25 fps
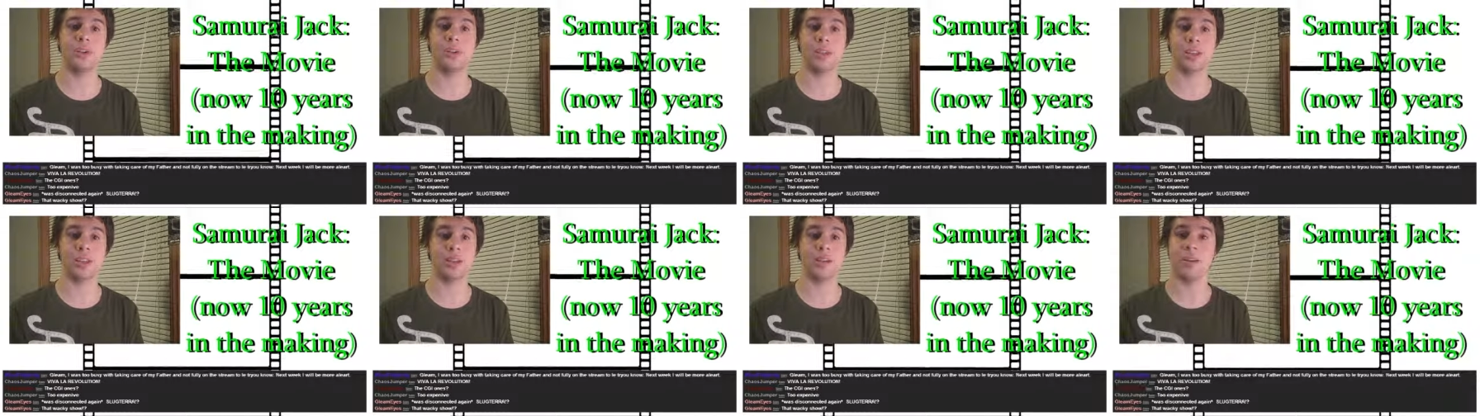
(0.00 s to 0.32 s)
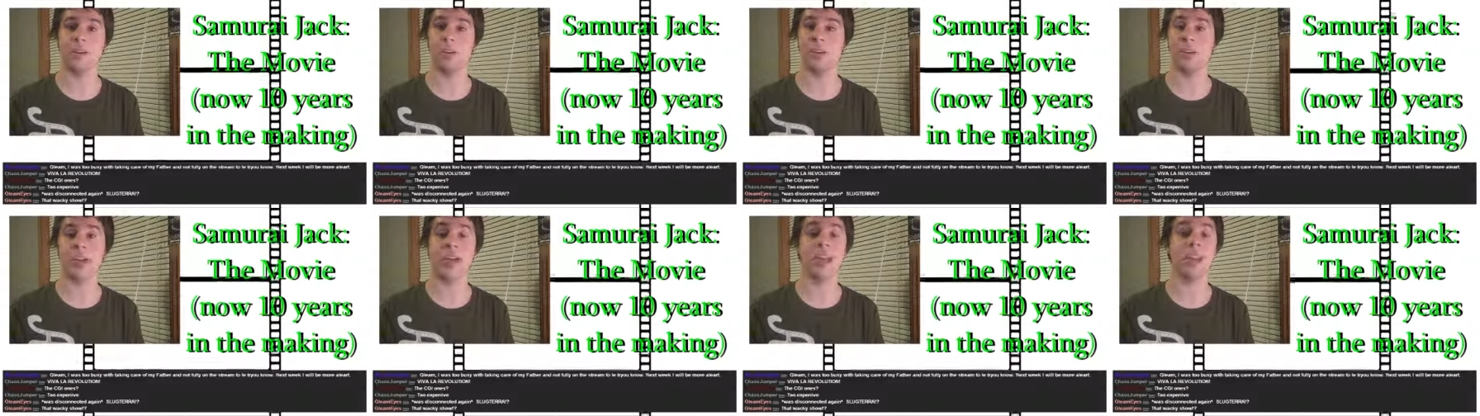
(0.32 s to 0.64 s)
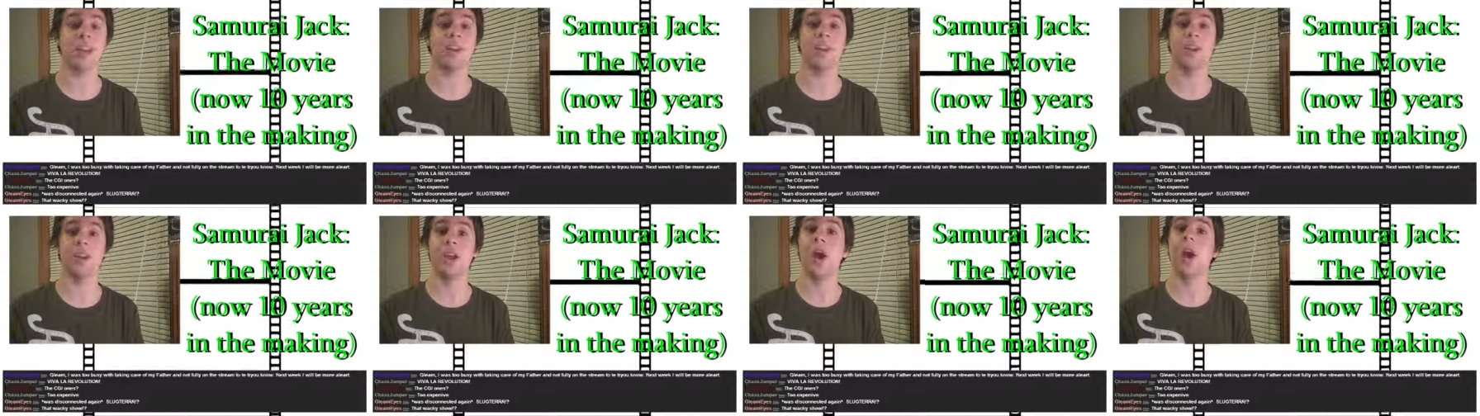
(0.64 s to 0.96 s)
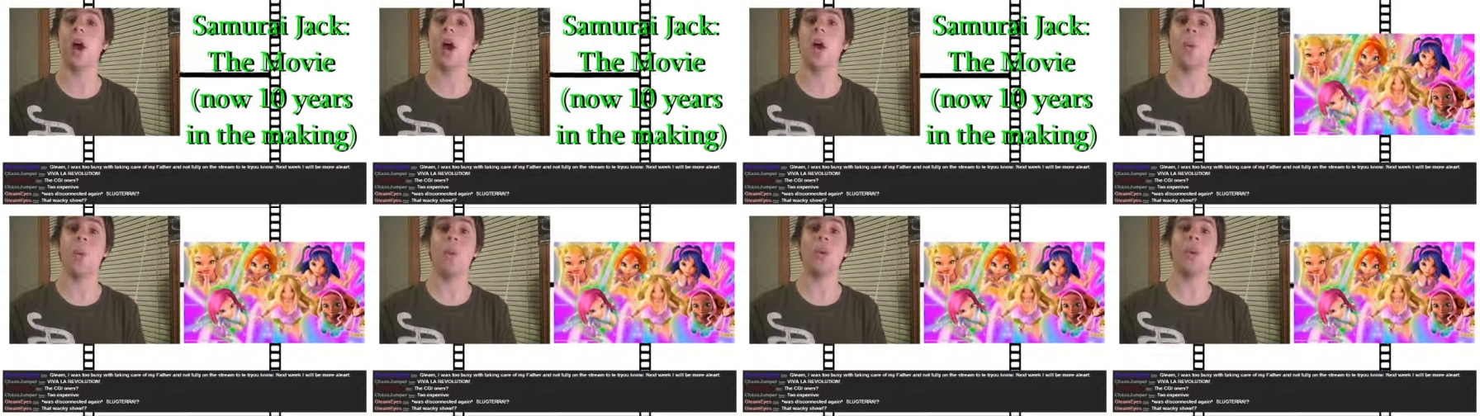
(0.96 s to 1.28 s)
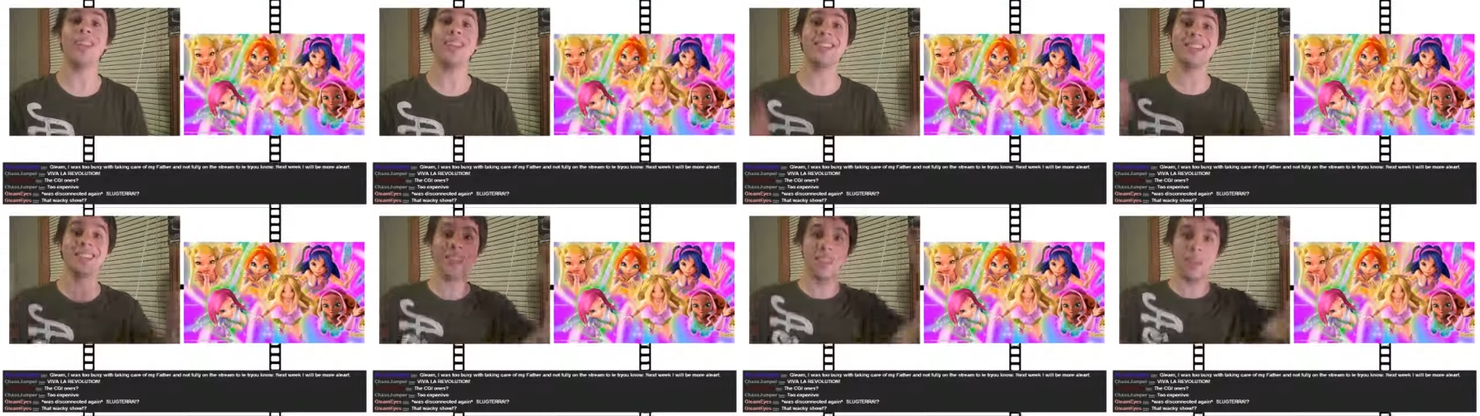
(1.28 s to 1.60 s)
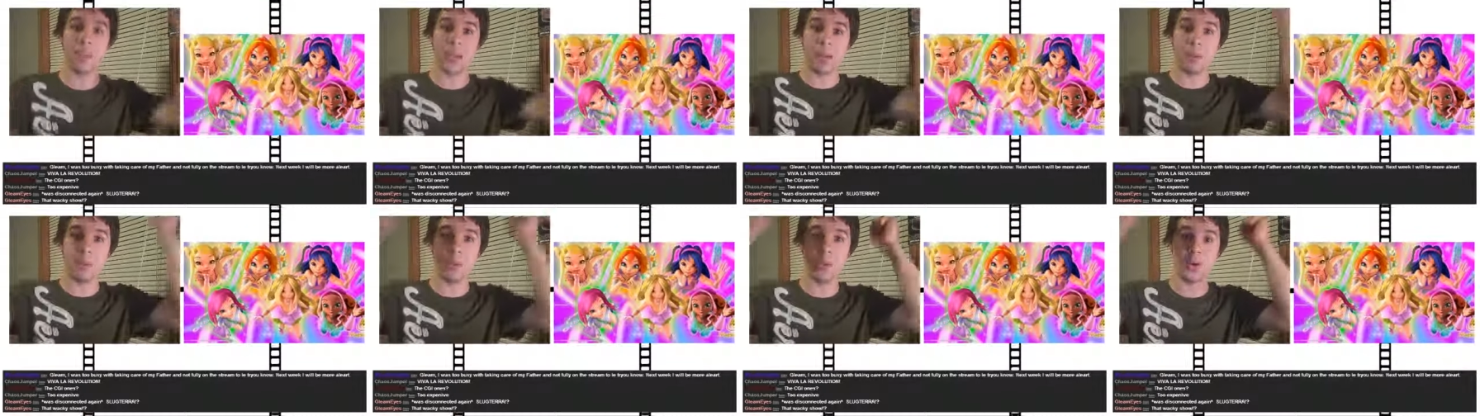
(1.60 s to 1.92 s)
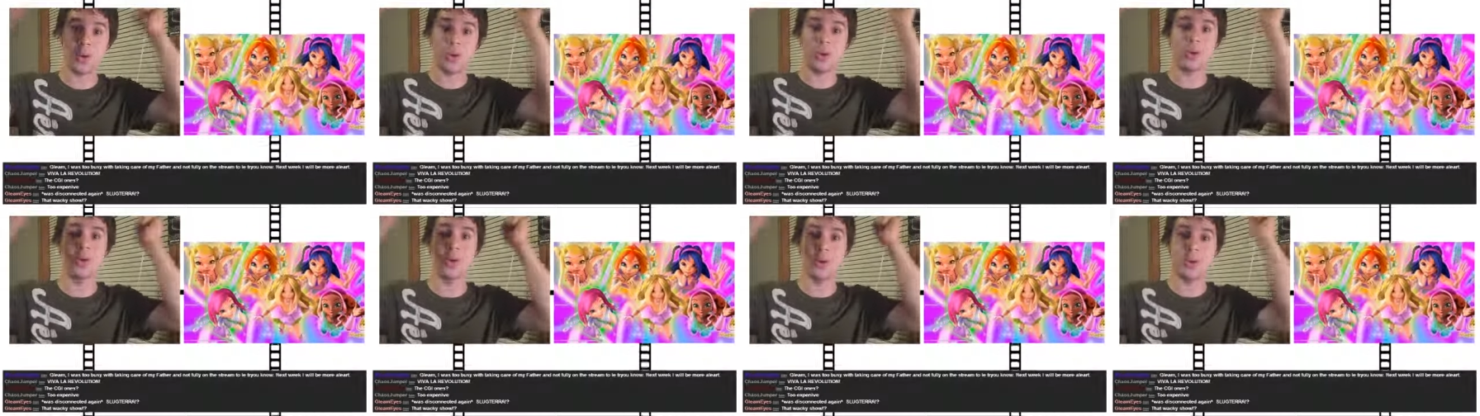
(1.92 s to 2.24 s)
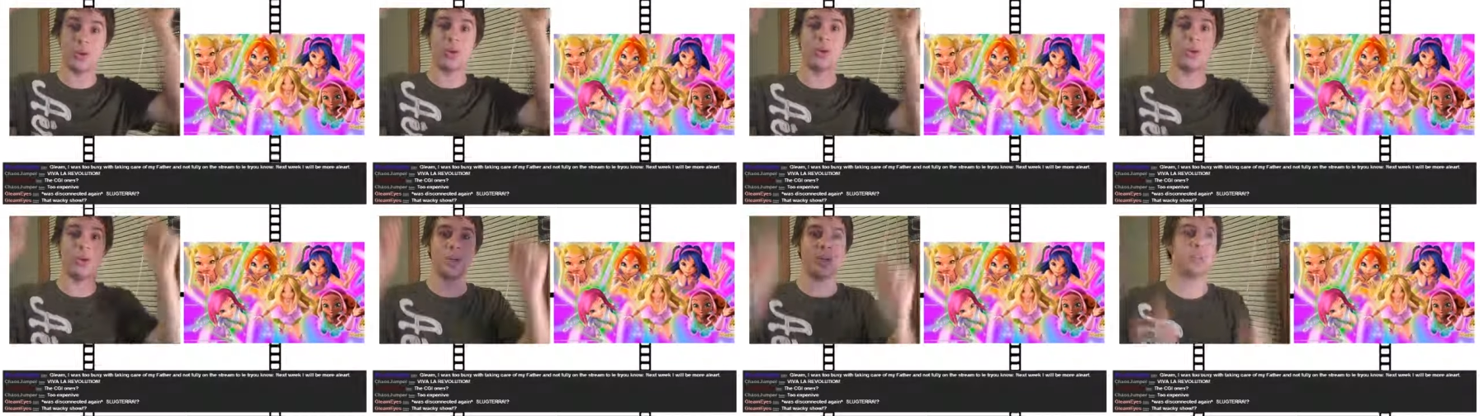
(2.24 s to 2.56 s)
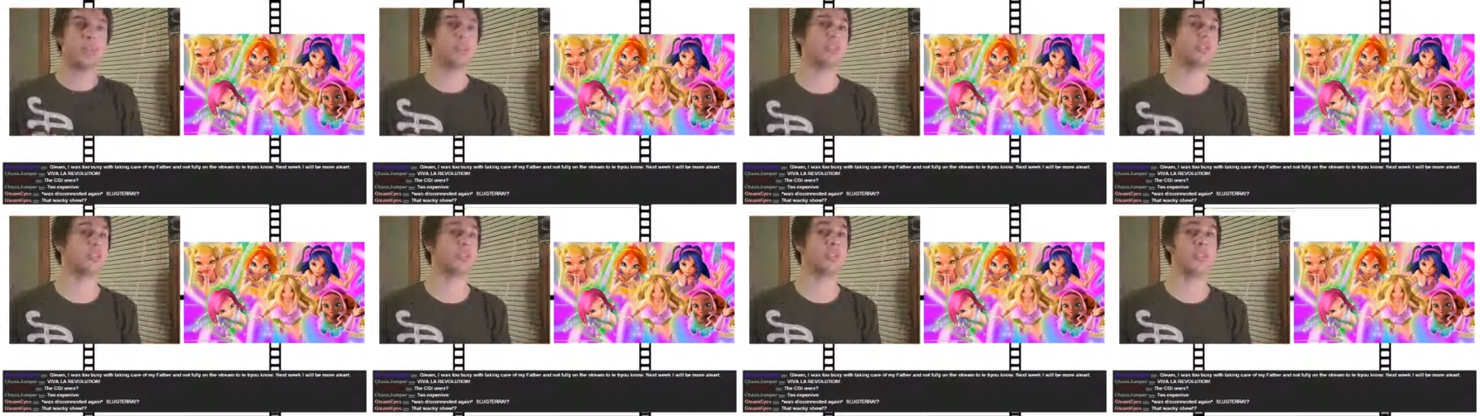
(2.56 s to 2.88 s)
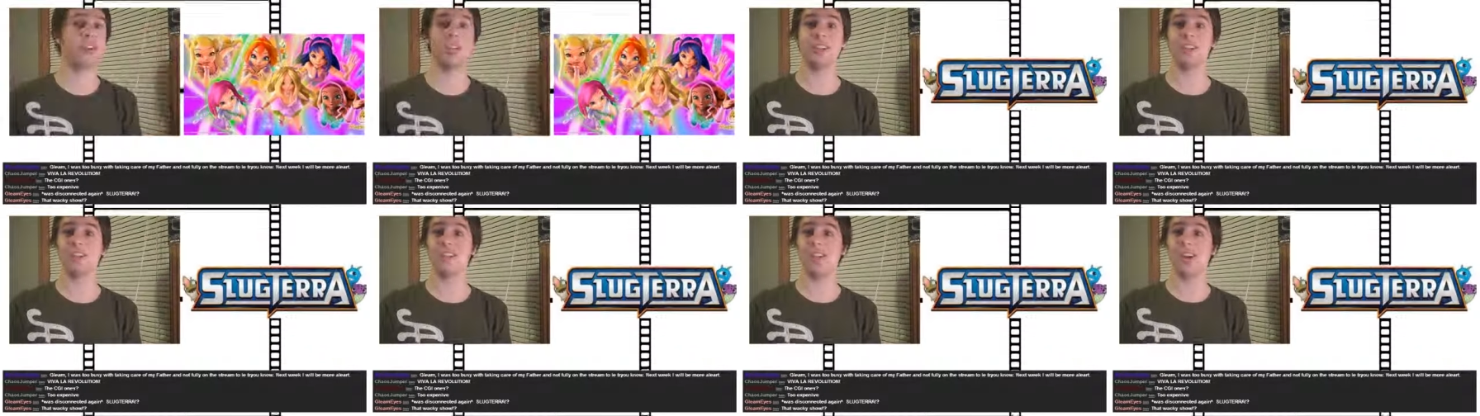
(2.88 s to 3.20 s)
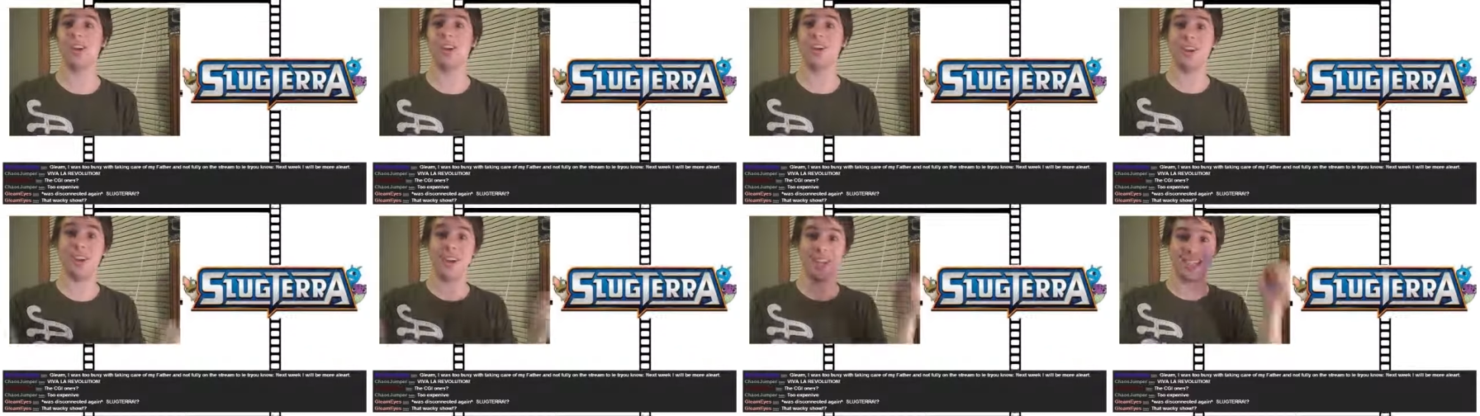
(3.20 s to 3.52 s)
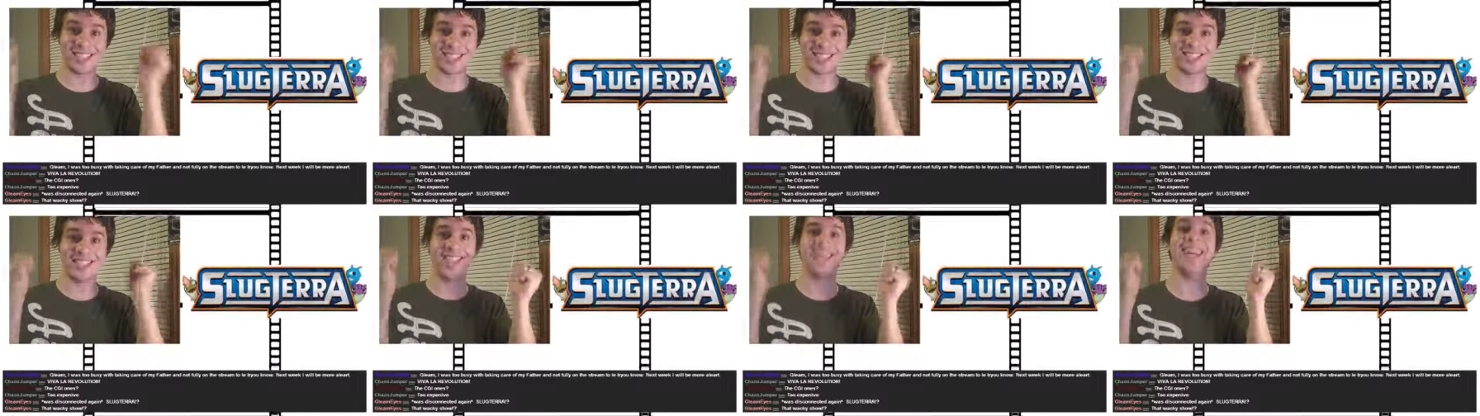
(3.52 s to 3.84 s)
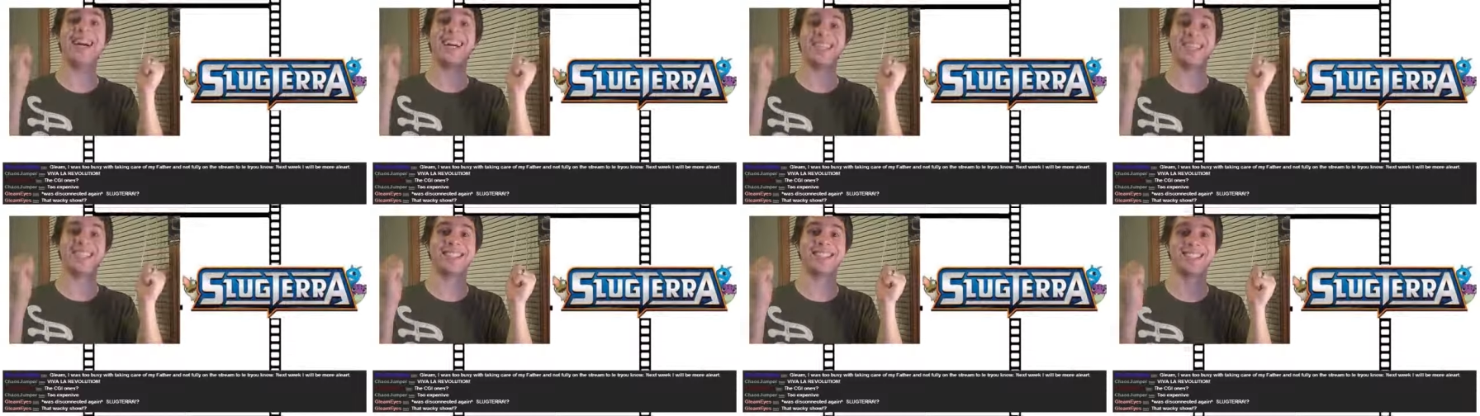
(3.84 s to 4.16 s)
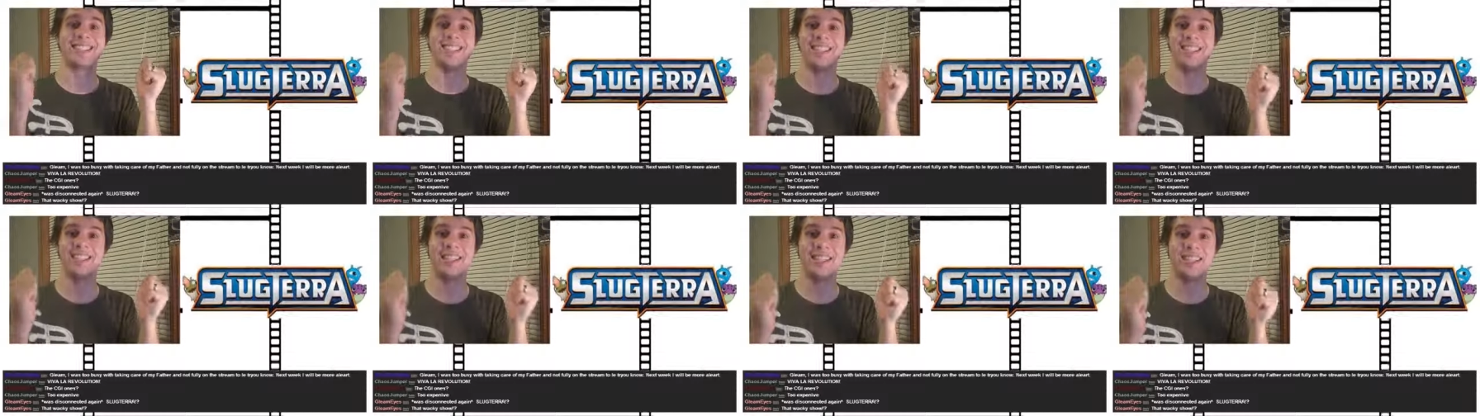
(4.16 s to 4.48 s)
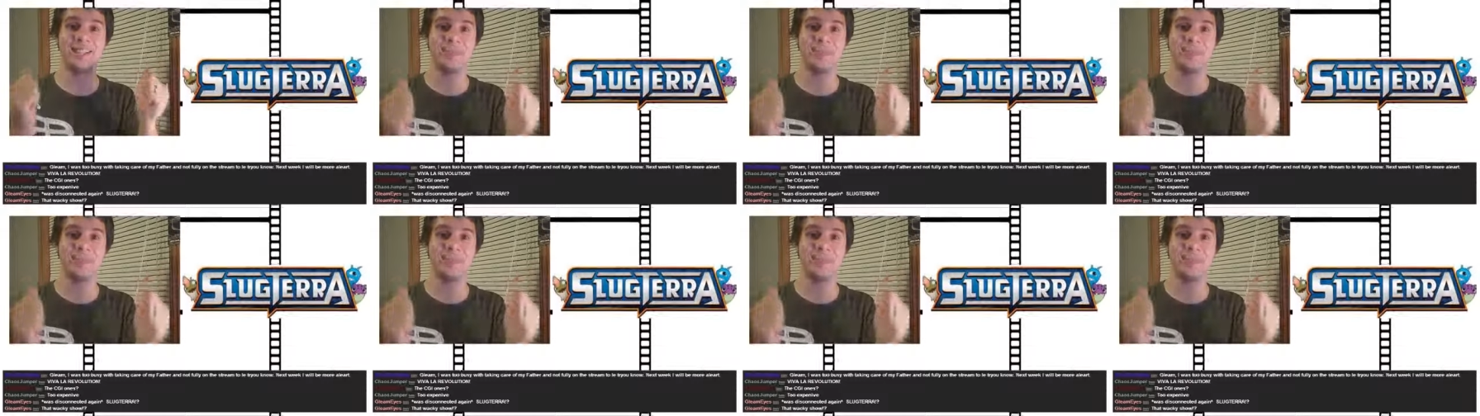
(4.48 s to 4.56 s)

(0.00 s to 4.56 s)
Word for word: Like, again, Winx Club, woohoo! Slugterra, yes!